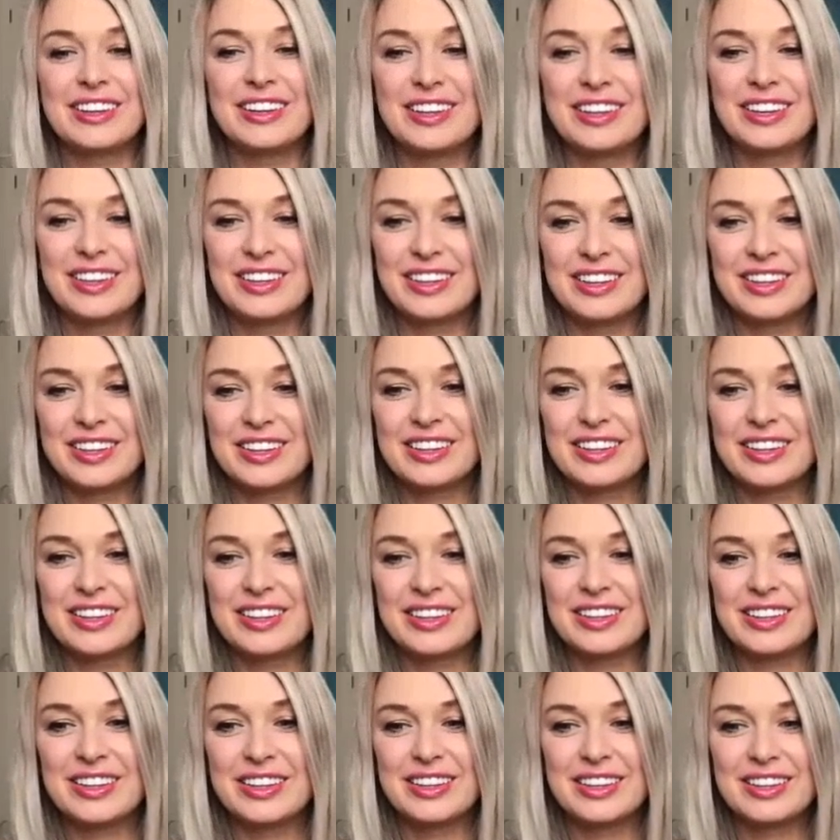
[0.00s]

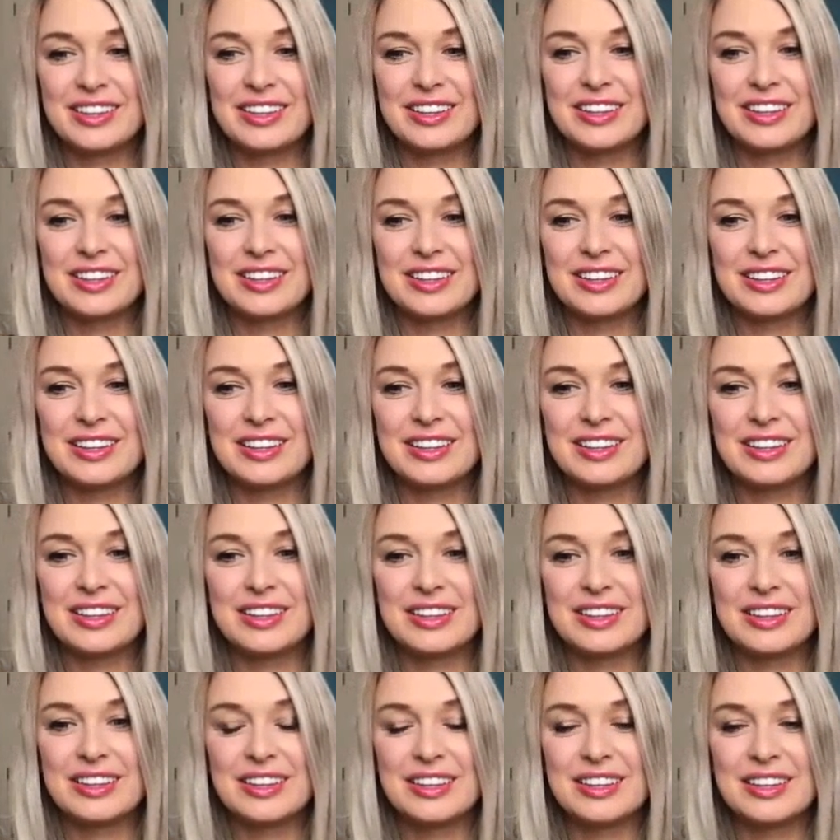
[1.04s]

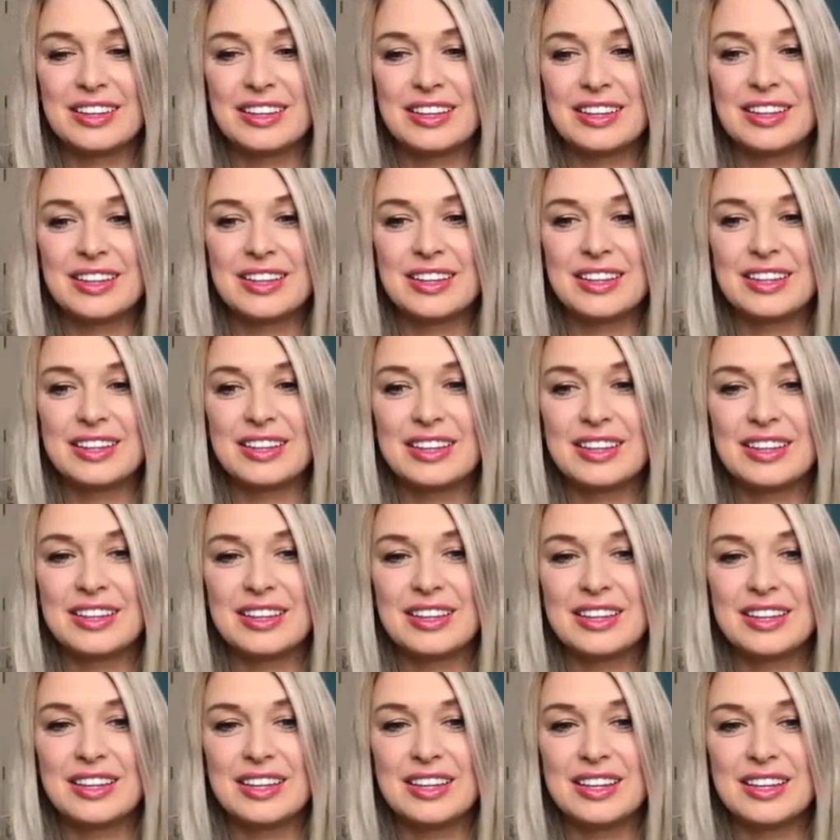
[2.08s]

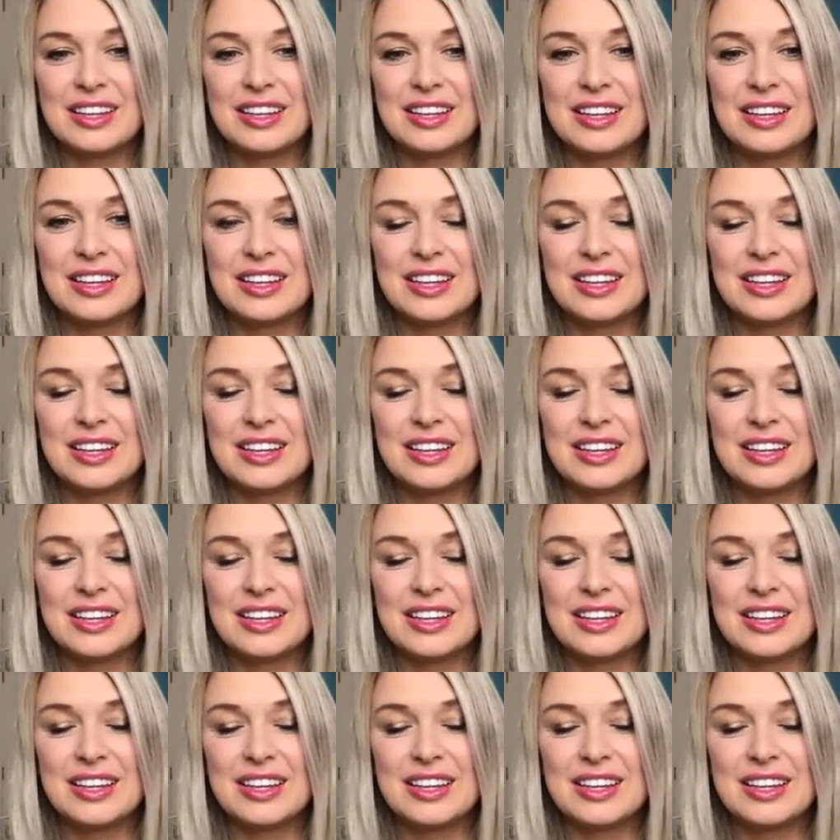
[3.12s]
(not speaking)